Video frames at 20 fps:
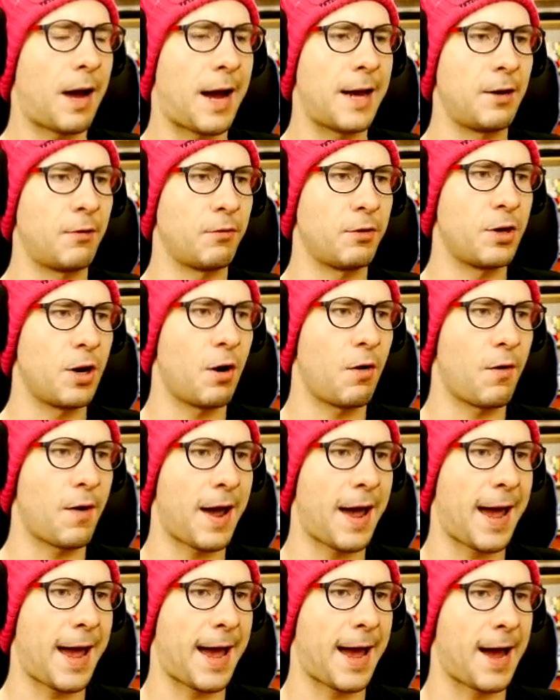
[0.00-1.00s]
I don't know
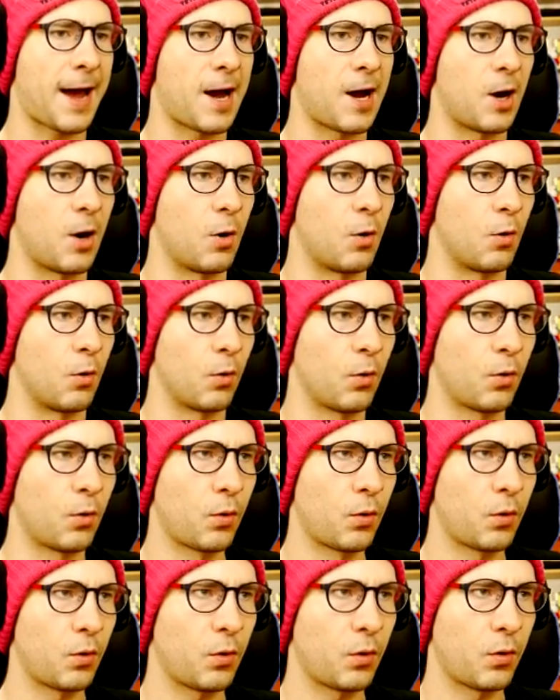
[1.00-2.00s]
how
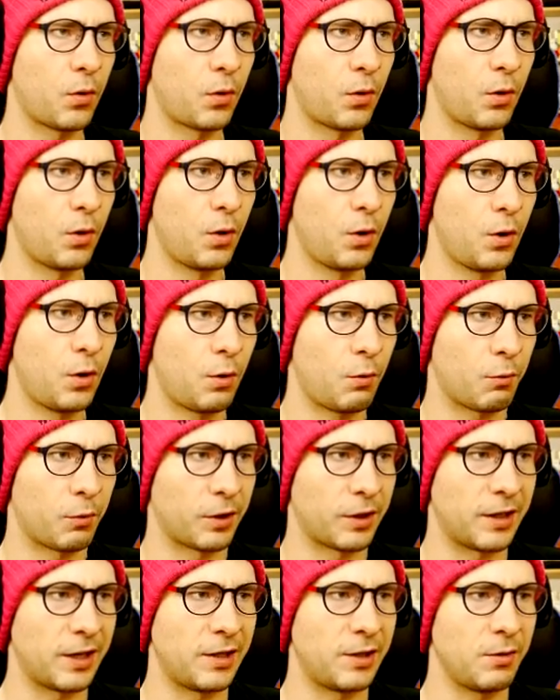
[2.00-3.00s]

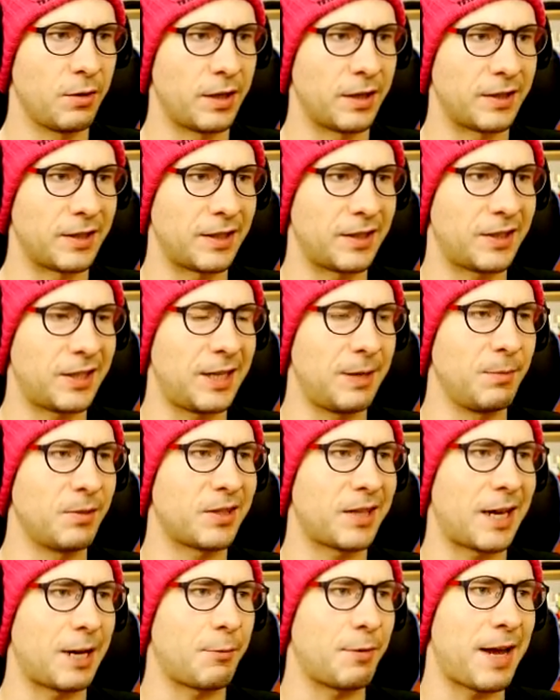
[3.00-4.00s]
we're gonna do this. It
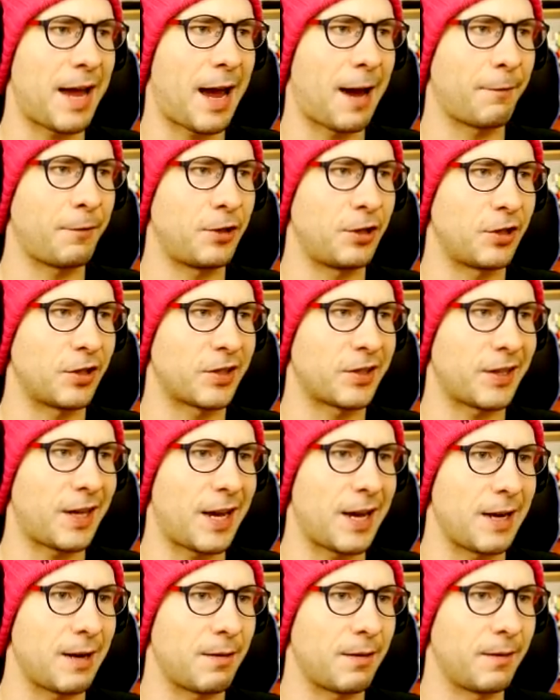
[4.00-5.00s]
seems like we have to just,
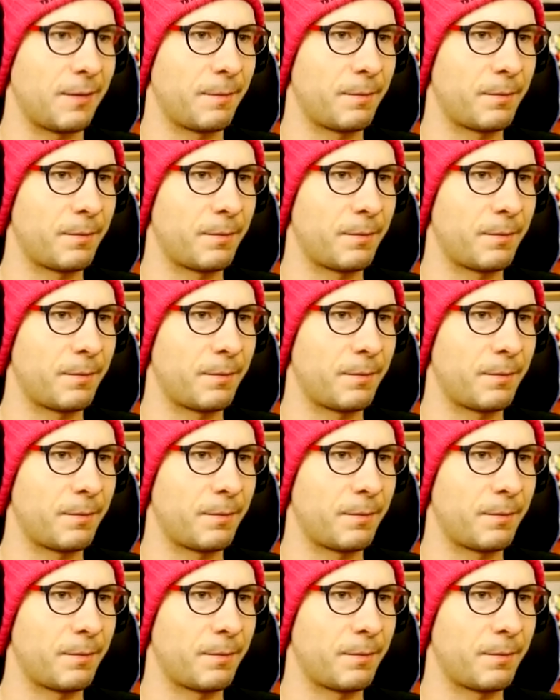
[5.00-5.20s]
like,